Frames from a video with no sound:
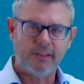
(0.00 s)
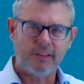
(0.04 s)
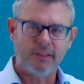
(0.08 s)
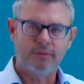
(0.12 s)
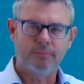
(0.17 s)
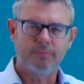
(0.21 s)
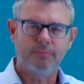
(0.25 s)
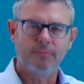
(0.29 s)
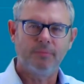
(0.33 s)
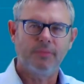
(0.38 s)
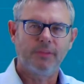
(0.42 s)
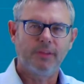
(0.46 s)

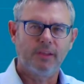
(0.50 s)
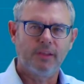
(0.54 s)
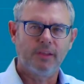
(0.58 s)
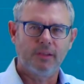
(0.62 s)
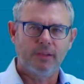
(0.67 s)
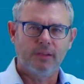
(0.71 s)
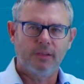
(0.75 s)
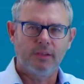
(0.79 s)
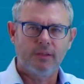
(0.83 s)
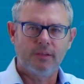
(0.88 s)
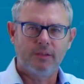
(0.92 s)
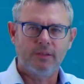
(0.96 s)
in,
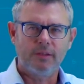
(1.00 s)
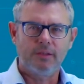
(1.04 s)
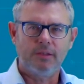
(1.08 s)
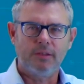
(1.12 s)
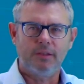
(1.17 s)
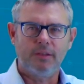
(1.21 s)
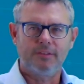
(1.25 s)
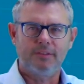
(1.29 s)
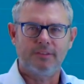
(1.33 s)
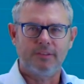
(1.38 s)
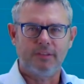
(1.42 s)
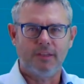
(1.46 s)

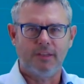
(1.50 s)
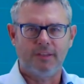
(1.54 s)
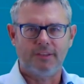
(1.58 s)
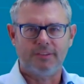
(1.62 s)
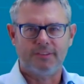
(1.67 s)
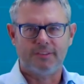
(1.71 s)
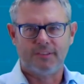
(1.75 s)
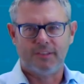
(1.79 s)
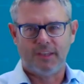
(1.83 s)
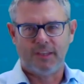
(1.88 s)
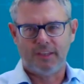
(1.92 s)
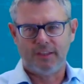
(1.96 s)
is
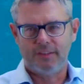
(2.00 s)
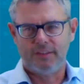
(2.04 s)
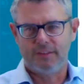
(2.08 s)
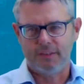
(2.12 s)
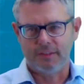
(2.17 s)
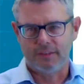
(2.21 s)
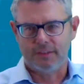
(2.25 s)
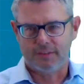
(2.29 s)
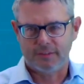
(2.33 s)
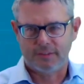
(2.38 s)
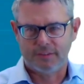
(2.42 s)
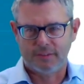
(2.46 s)

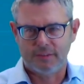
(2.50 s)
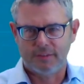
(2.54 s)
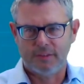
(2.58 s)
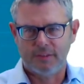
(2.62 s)
extended.